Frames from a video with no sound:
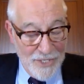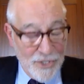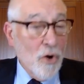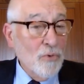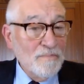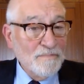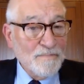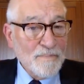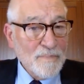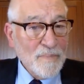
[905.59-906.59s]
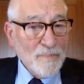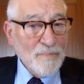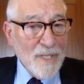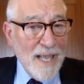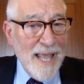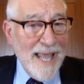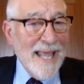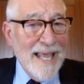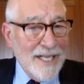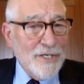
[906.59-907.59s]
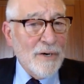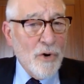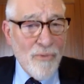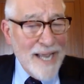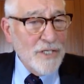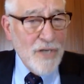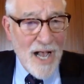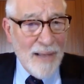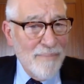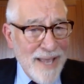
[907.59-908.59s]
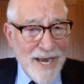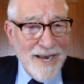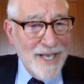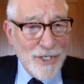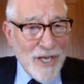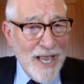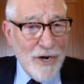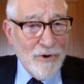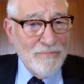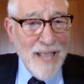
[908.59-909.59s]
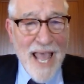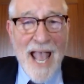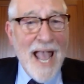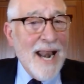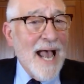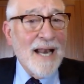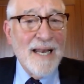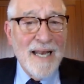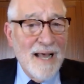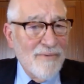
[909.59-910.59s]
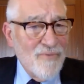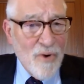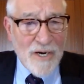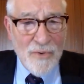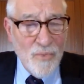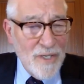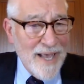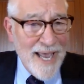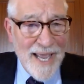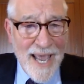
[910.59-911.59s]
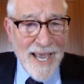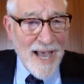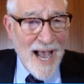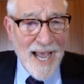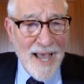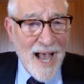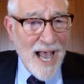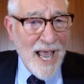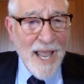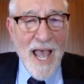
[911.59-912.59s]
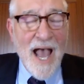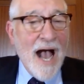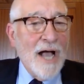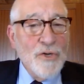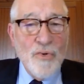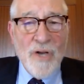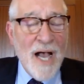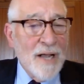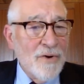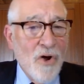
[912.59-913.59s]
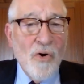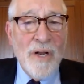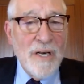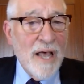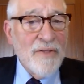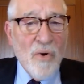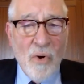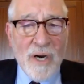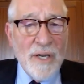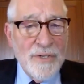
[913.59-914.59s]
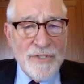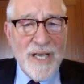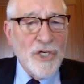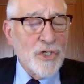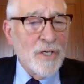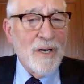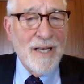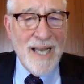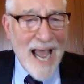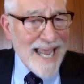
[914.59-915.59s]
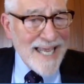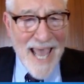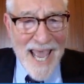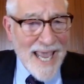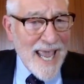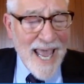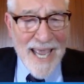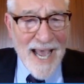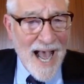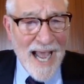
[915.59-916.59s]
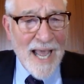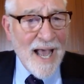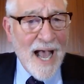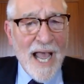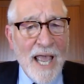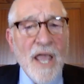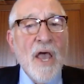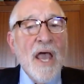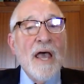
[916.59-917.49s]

So it's a great job being an educator, and I love working with AAII. I do not know another organization like AAII.